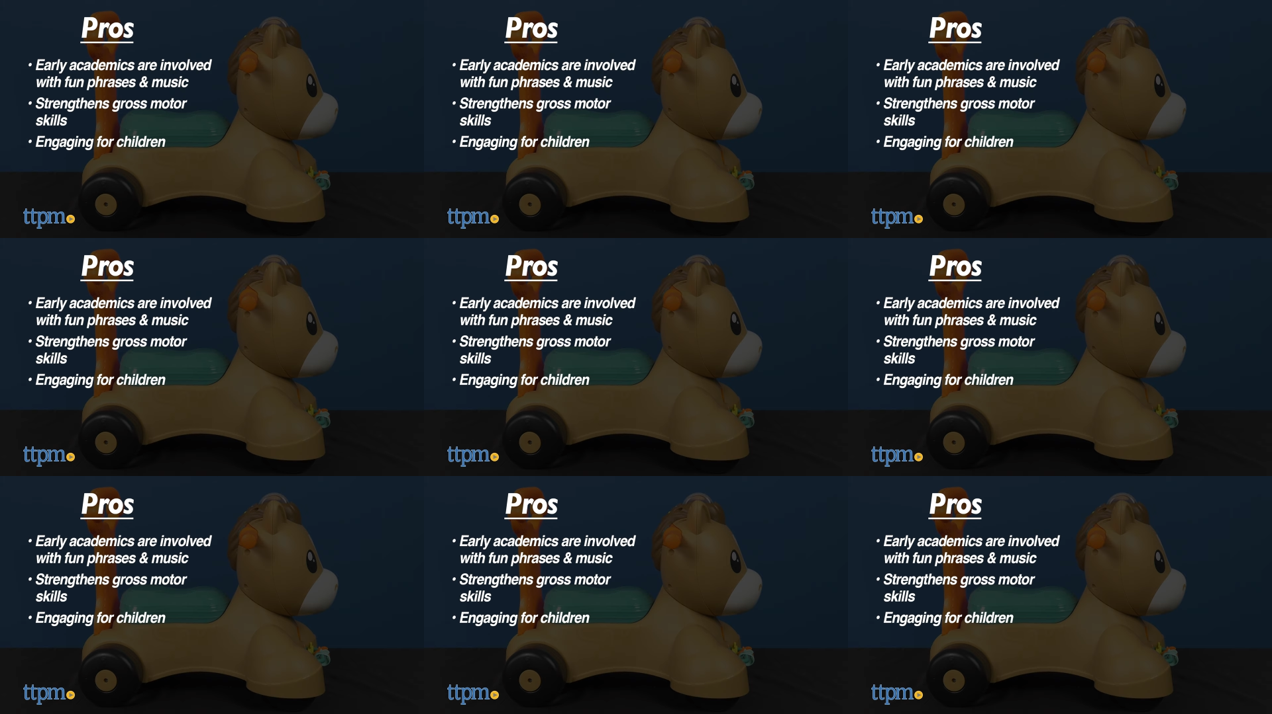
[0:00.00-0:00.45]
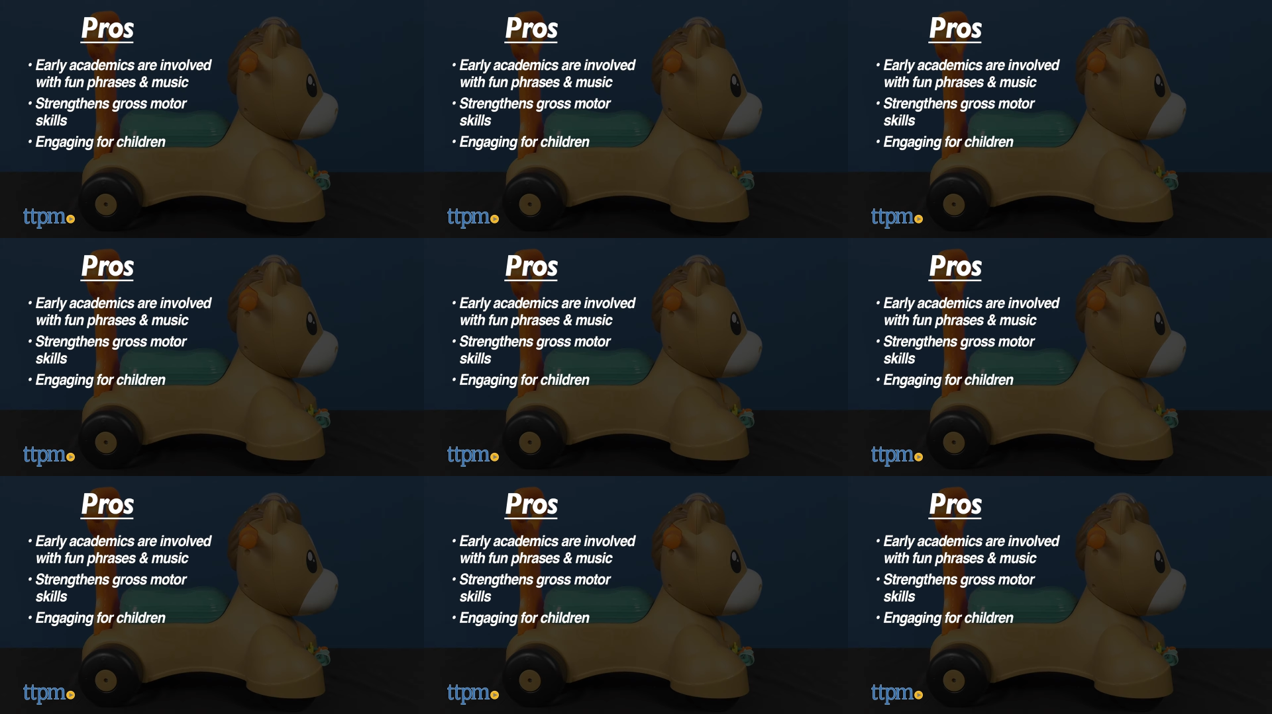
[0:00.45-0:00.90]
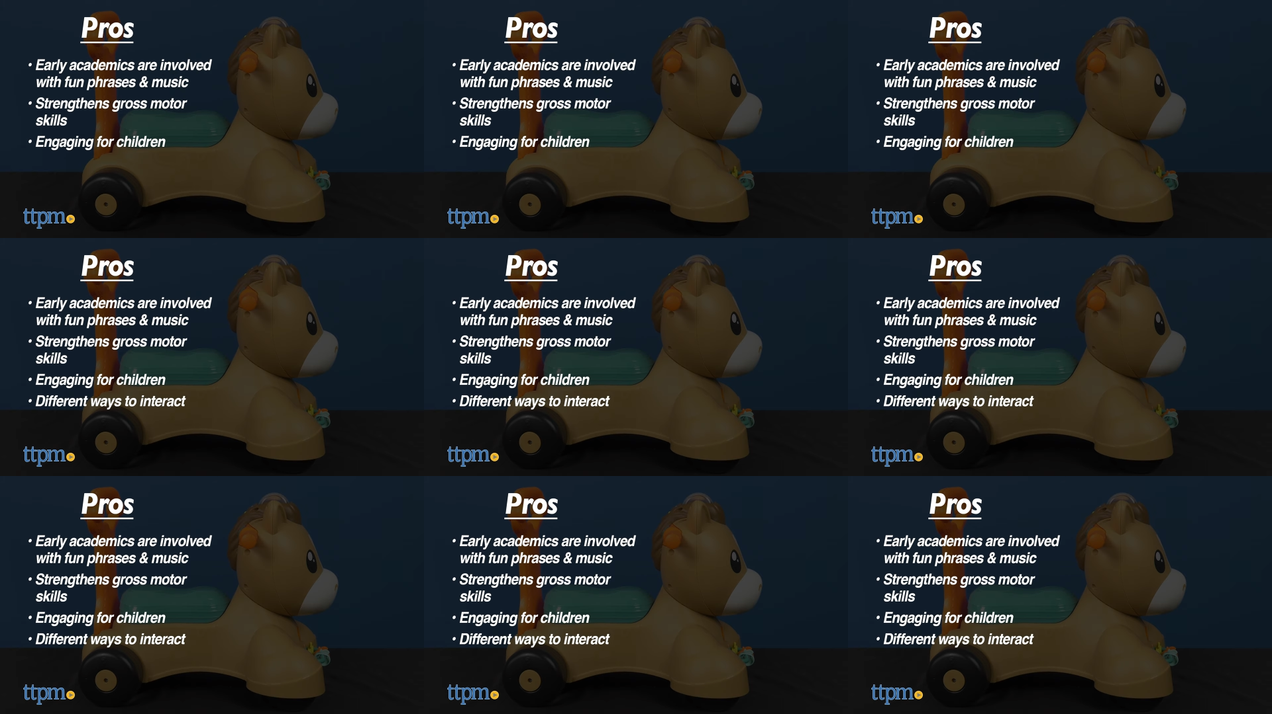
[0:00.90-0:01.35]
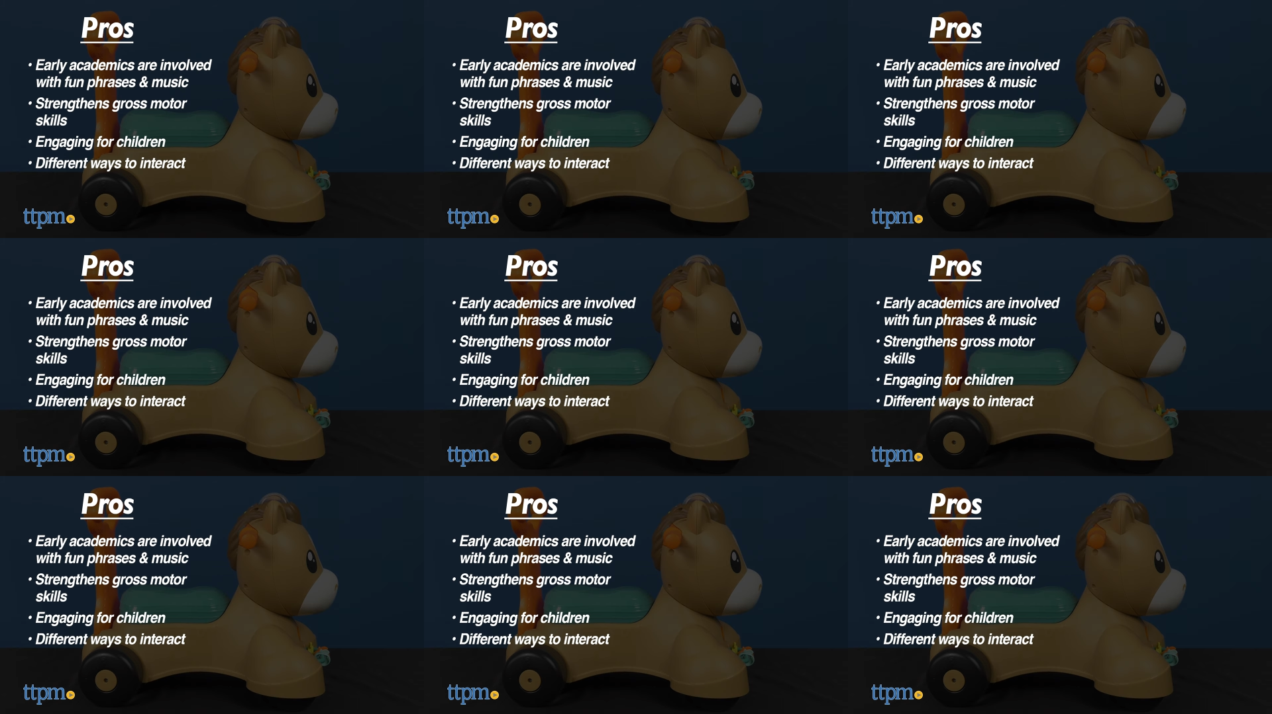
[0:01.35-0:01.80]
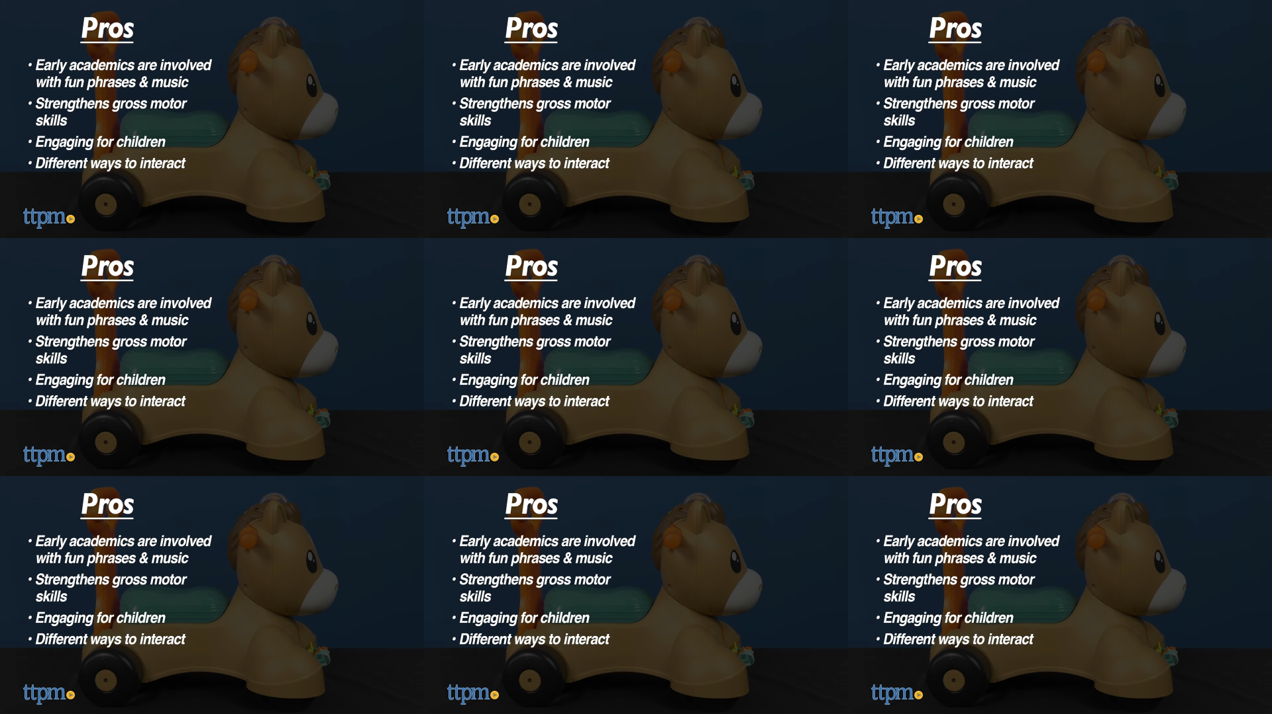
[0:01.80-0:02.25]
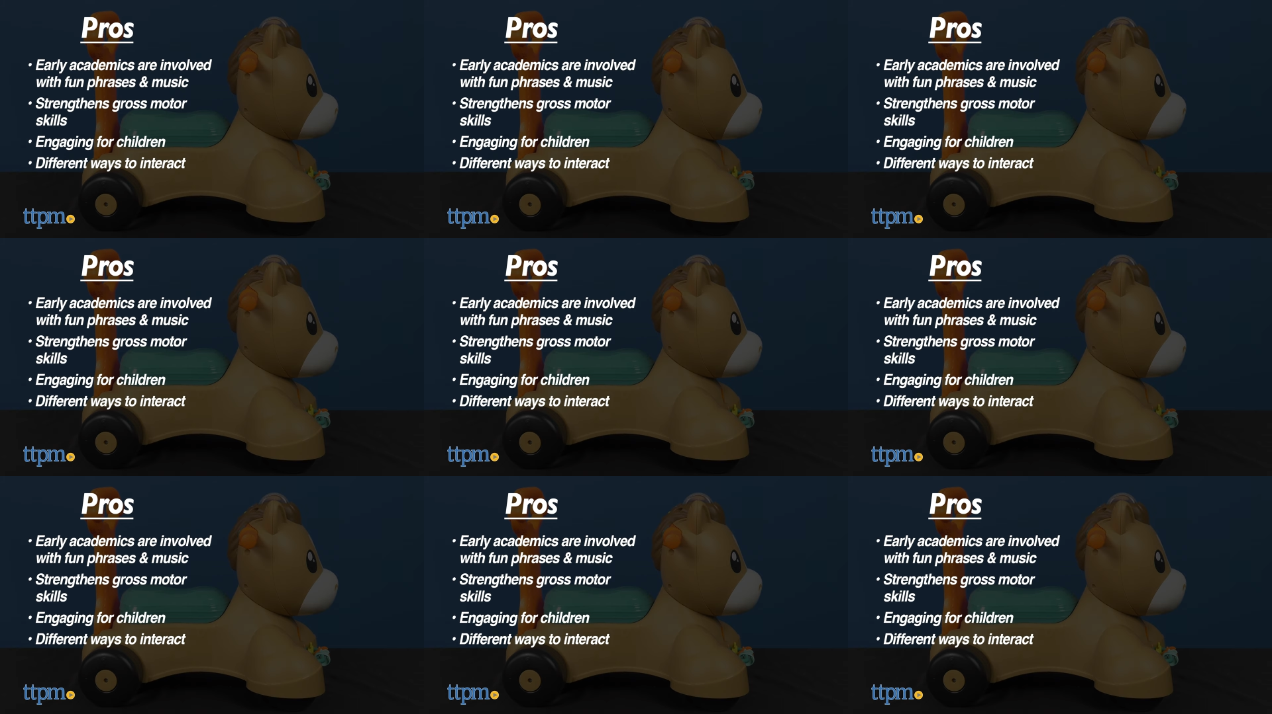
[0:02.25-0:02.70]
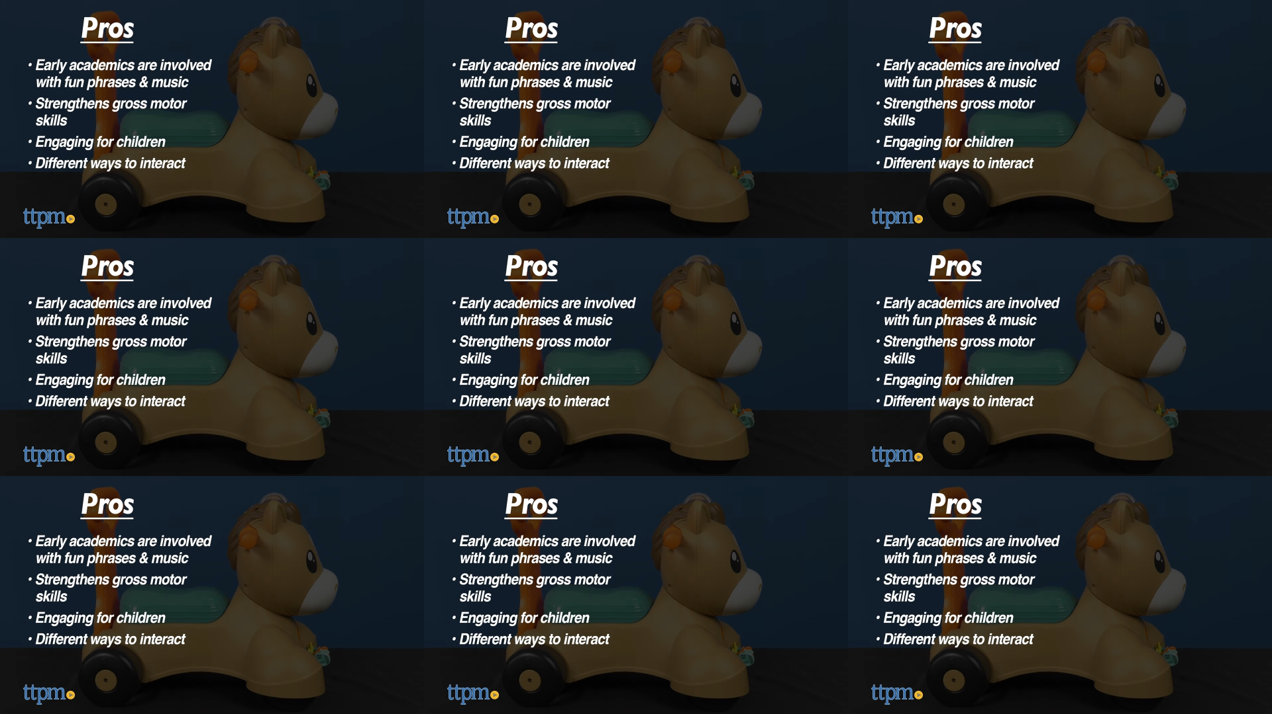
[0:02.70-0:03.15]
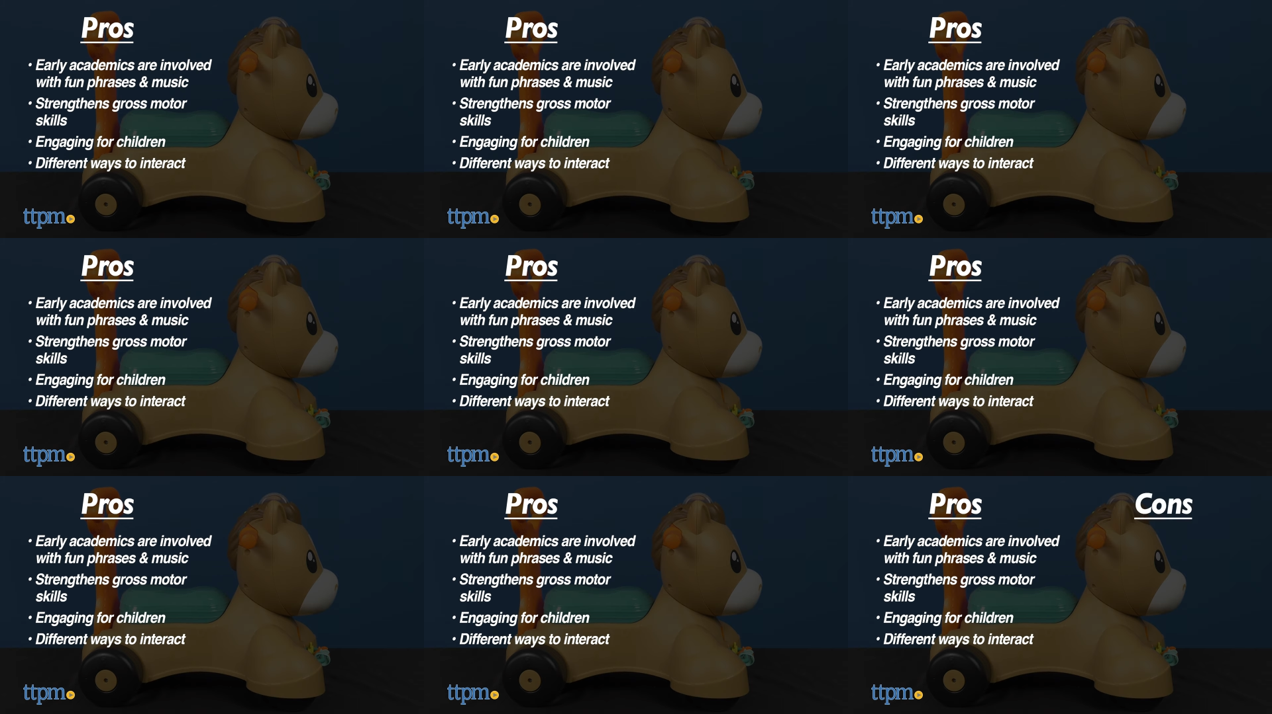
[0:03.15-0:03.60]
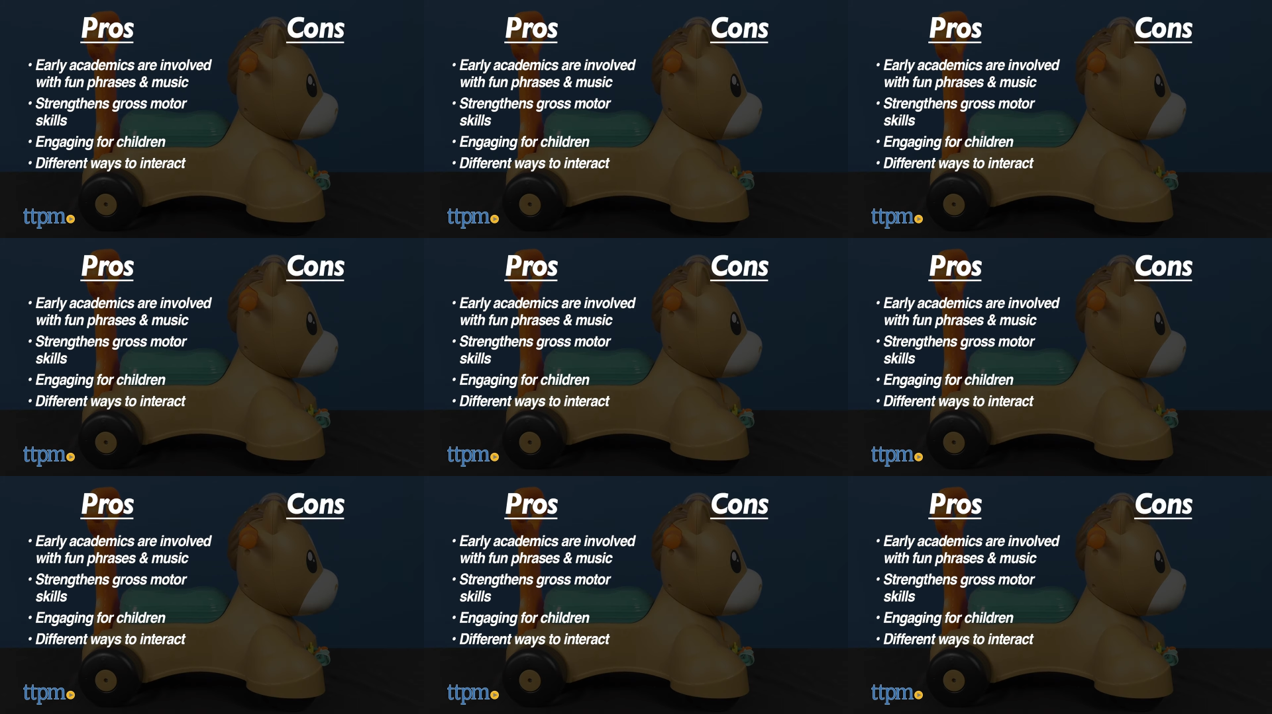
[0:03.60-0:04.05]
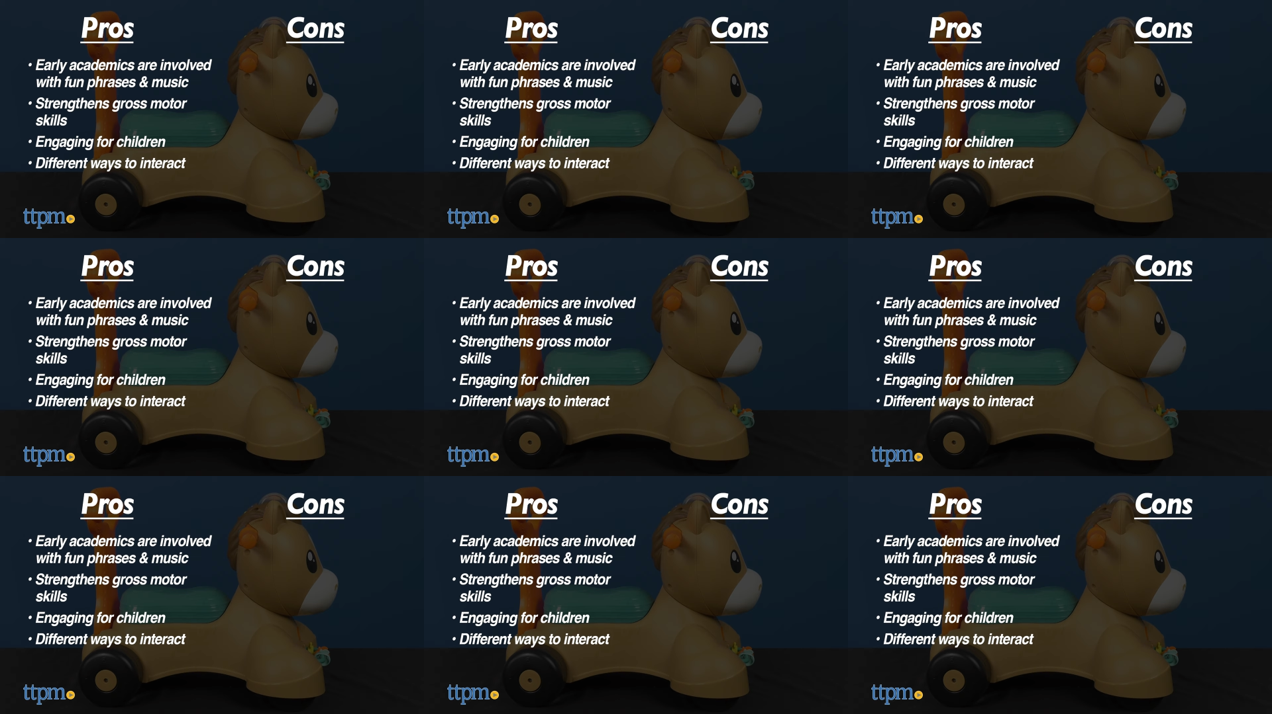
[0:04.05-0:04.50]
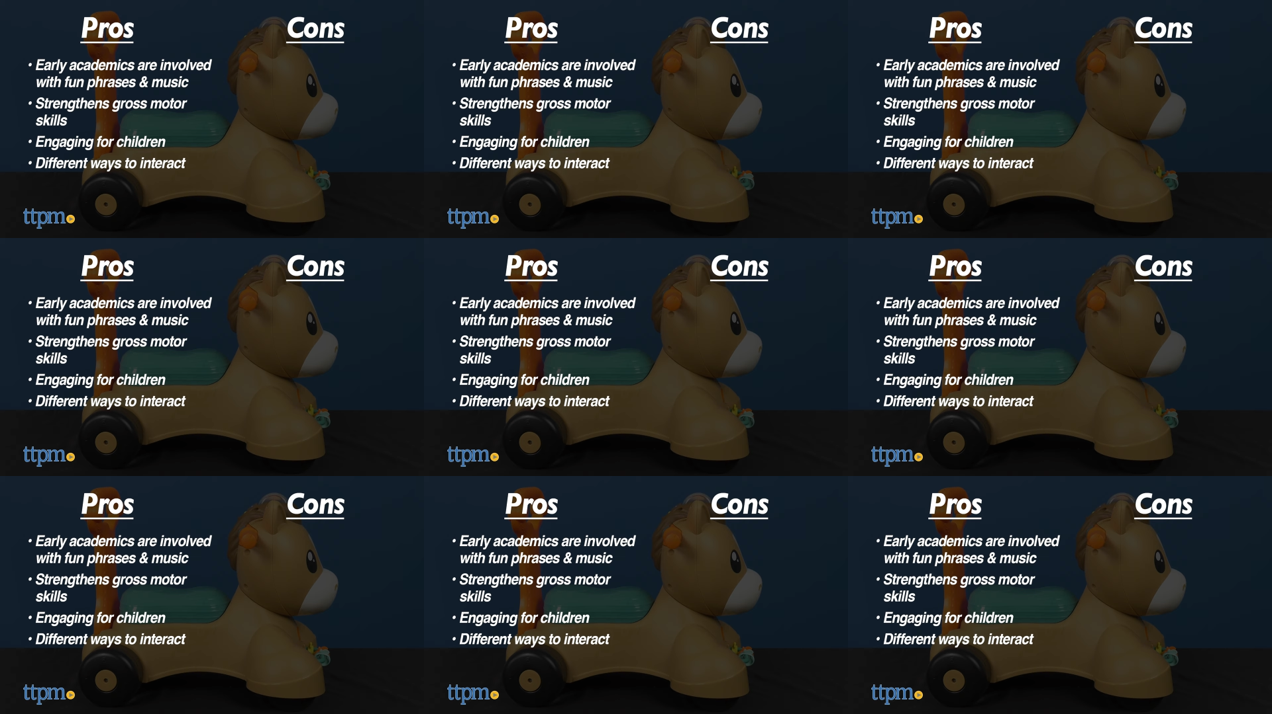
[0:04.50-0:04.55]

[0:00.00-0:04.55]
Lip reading: (no speaker visible)